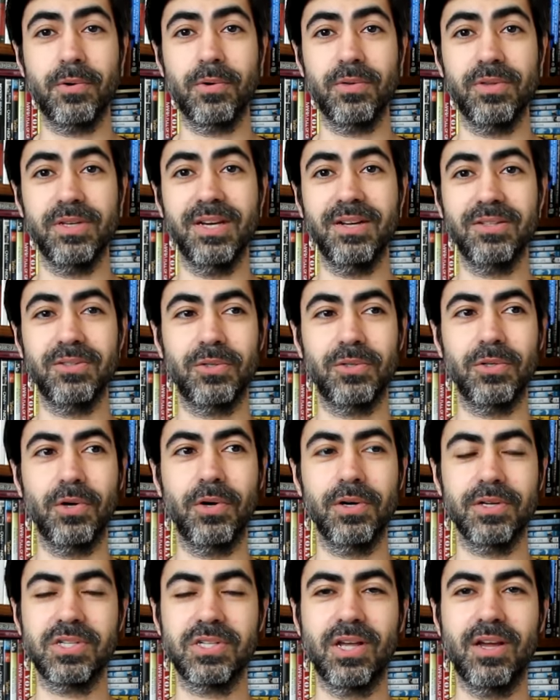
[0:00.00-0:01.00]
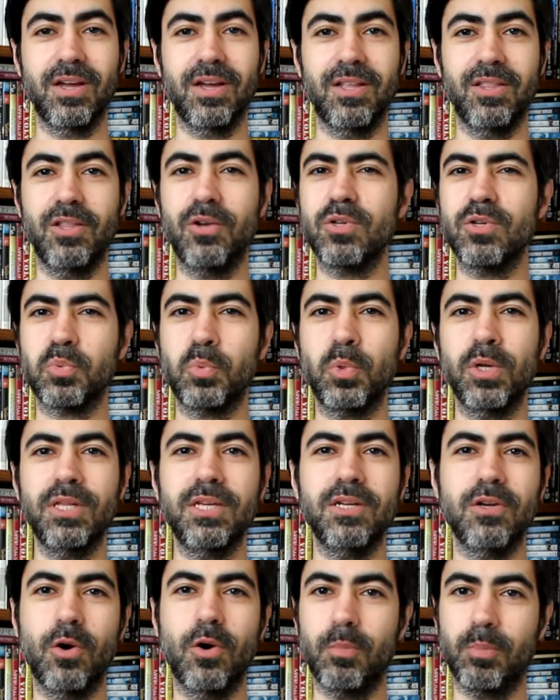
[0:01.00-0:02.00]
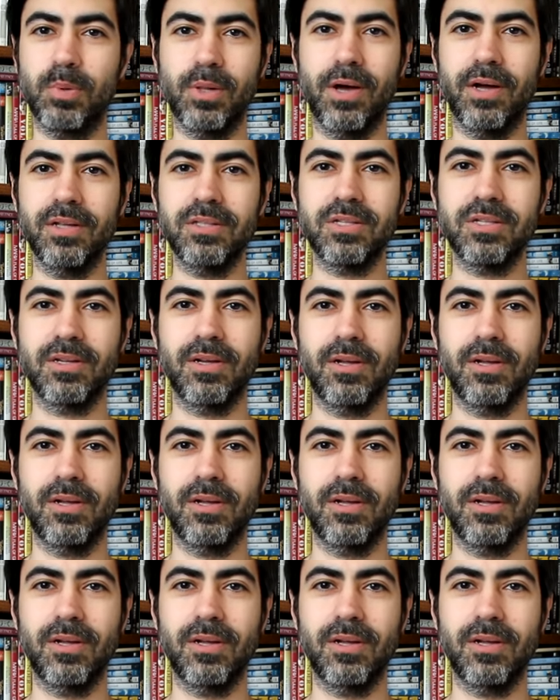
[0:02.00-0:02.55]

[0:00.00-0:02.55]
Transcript: or The Underdogs, there's really no plot,